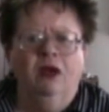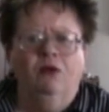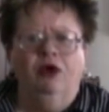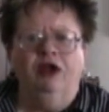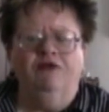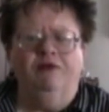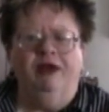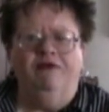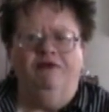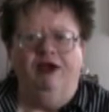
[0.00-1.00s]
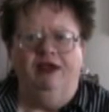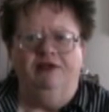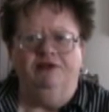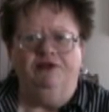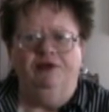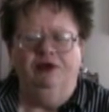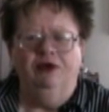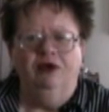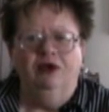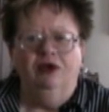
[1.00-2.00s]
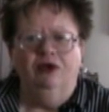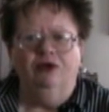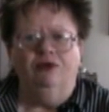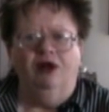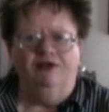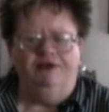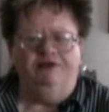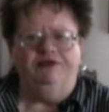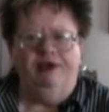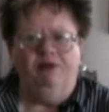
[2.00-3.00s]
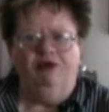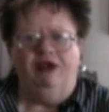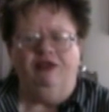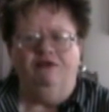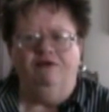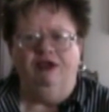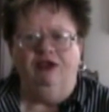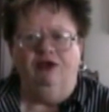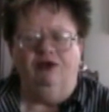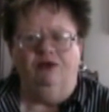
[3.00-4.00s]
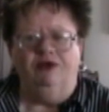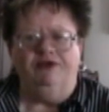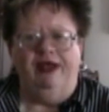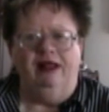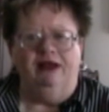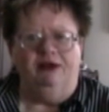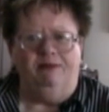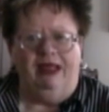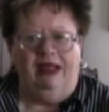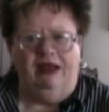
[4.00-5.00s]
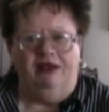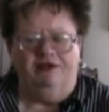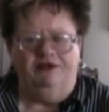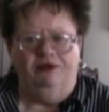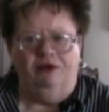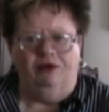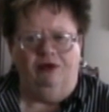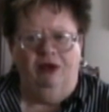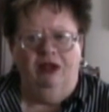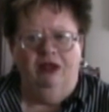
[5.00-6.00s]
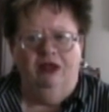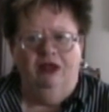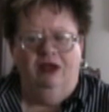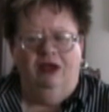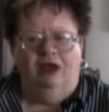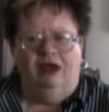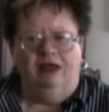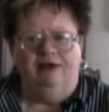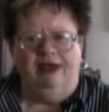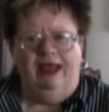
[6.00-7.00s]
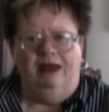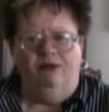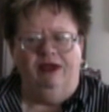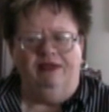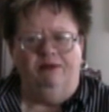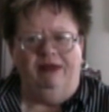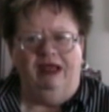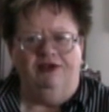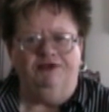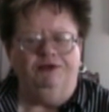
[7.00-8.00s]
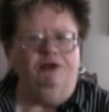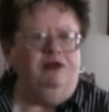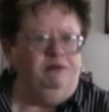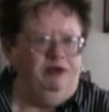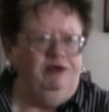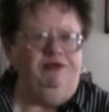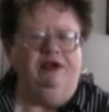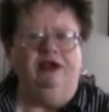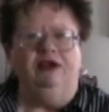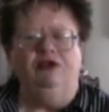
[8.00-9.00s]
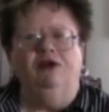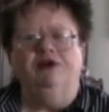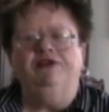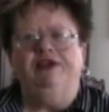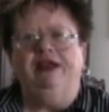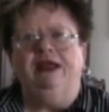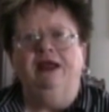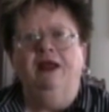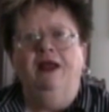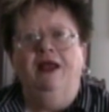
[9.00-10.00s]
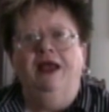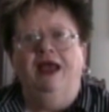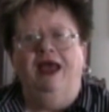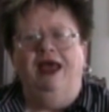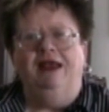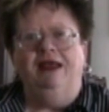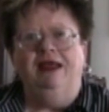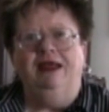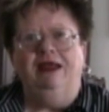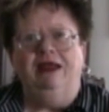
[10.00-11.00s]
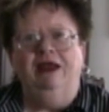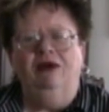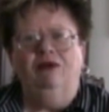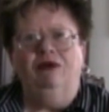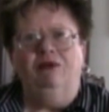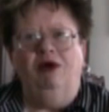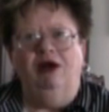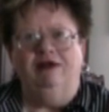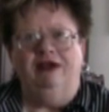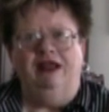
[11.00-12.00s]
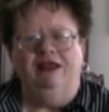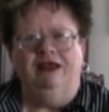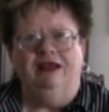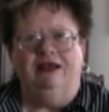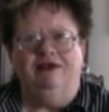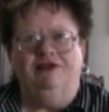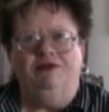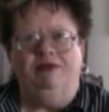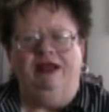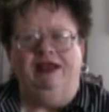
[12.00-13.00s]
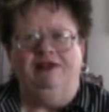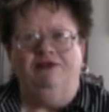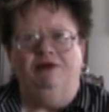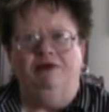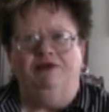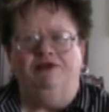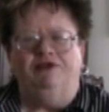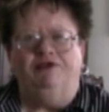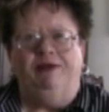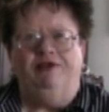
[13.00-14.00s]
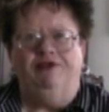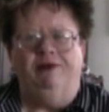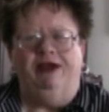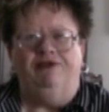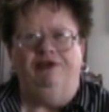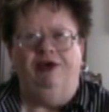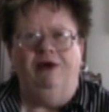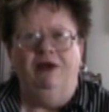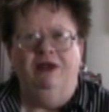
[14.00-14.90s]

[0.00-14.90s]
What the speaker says: One of my friends who also summered at the Vineyard was Elena Manis. Her dad ran the Manis School of Music in New York City, and he remarked, and I think it explains what was so special about Joe,